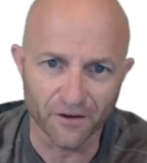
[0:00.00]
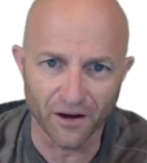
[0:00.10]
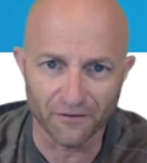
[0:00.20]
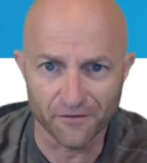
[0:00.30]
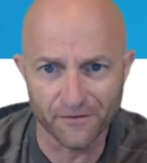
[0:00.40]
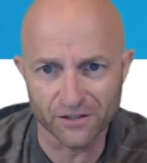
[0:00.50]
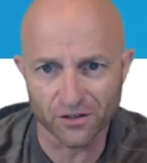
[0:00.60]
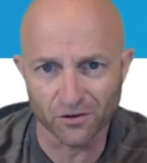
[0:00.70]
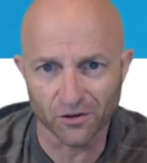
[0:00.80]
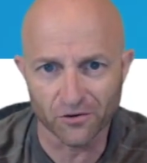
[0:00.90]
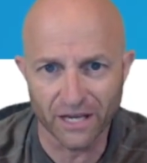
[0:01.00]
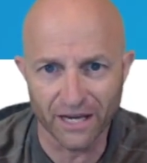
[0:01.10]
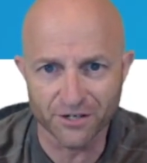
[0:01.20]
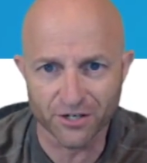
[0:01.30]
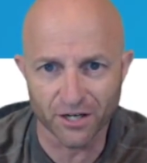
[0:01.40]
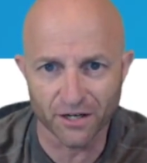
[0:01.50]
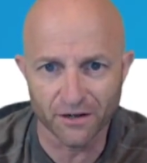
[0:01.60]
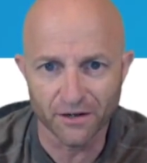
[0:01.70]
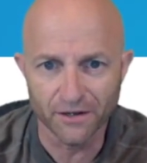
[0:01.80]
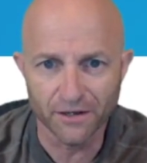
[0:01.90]
you have a physical
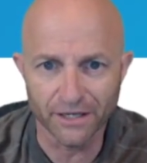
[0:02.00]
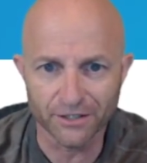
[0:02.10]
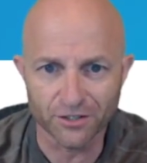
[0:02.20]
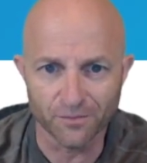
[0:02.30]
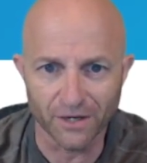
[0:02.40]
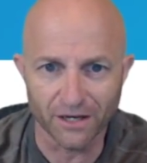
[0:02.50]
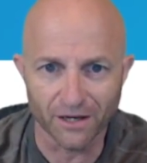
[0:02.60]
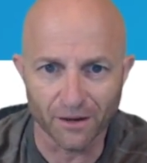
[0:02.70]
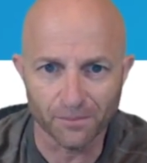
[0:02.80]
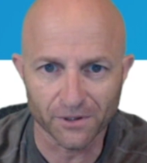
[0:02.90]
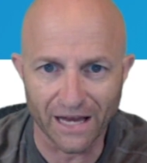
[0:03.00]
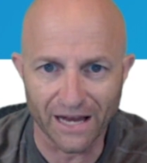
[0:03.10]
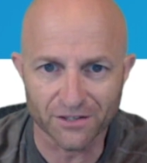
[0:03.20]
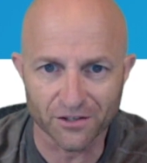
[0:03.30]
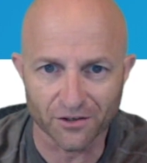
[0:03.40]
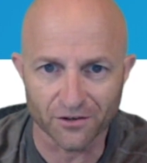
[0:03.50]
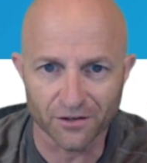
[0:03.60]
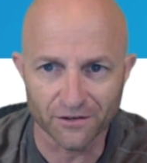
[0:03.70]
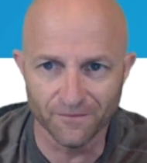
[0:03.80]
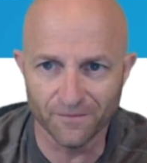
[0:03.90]
location, it should be
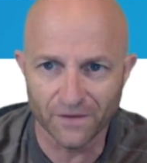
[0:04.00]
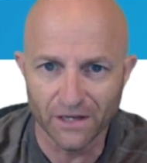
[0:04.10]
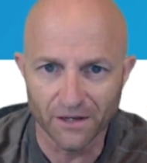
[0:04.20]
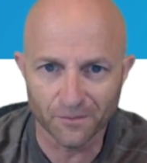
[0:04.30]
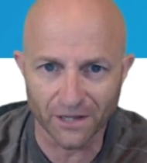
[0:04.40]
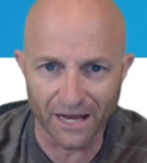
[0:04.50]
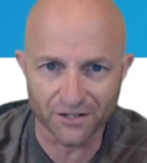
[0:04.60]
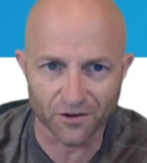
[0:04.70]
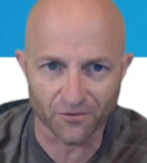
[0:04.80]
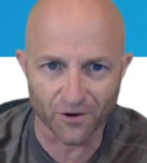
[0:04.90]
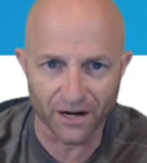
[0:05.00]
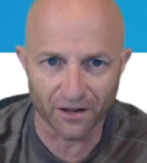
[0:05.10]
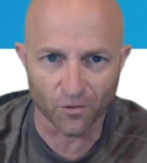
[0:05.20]
plastered right on